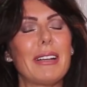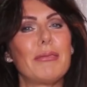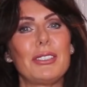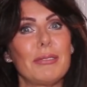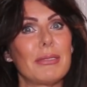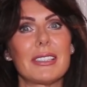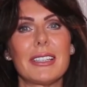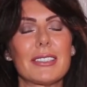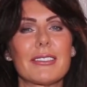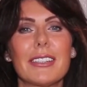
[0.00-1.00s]
I wish it was
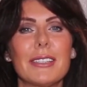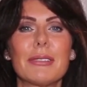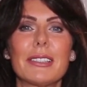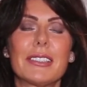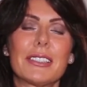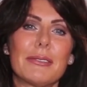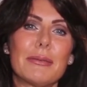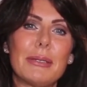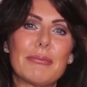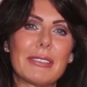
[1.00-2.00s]
ice cream. Gosh, it
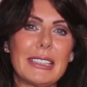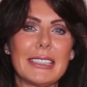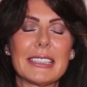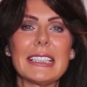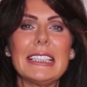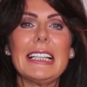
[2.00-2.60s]
would be brilliant.